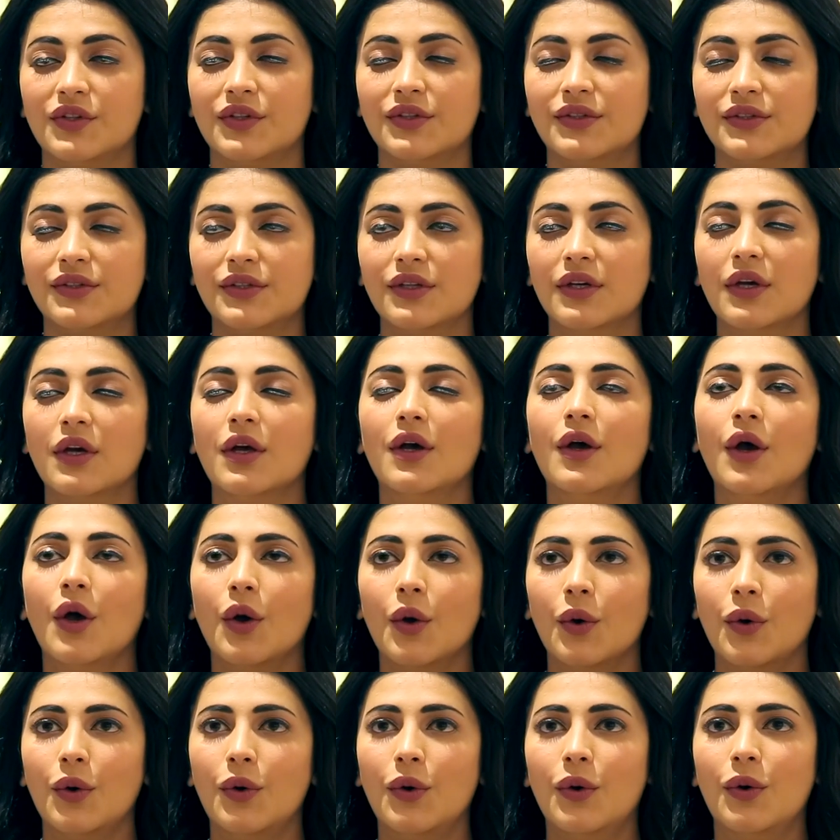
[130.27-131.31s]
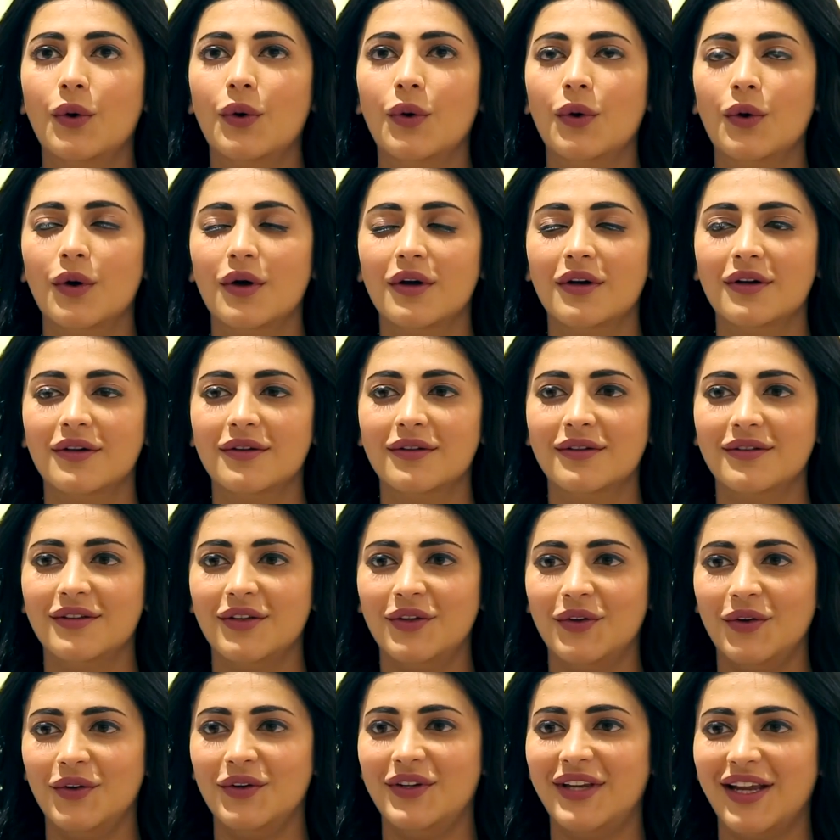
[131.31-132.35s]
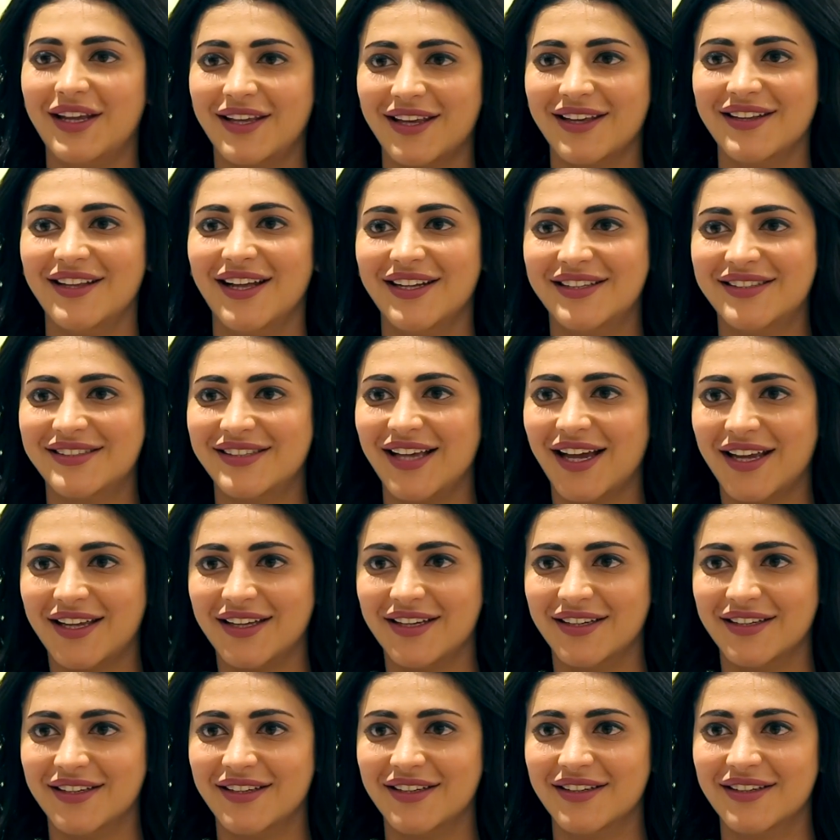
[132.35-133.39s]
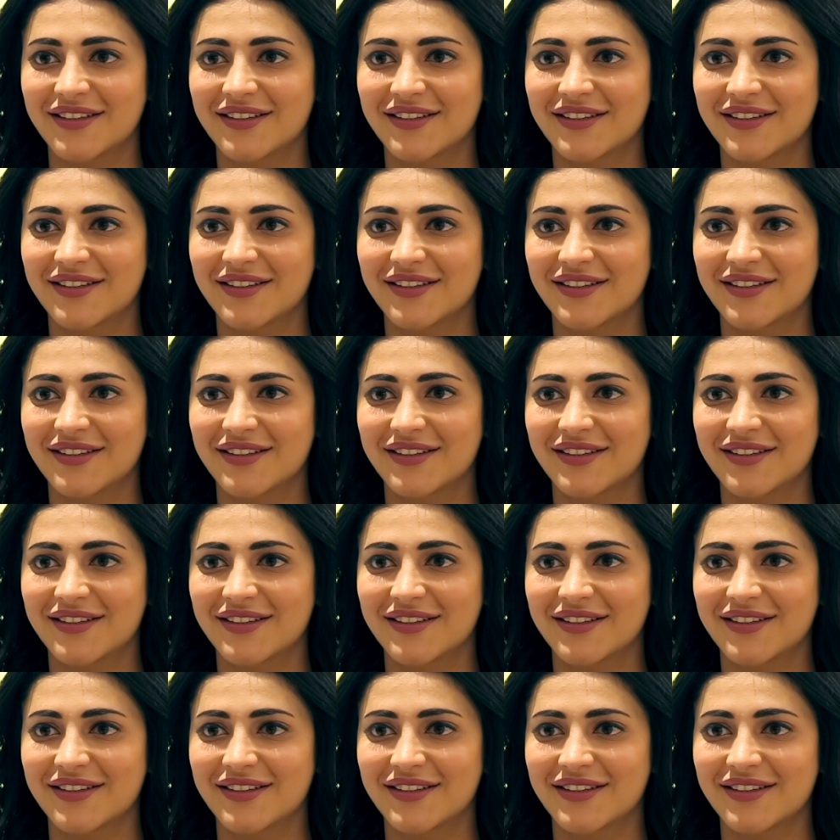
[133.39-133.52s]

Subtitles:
just, you know, taking that second.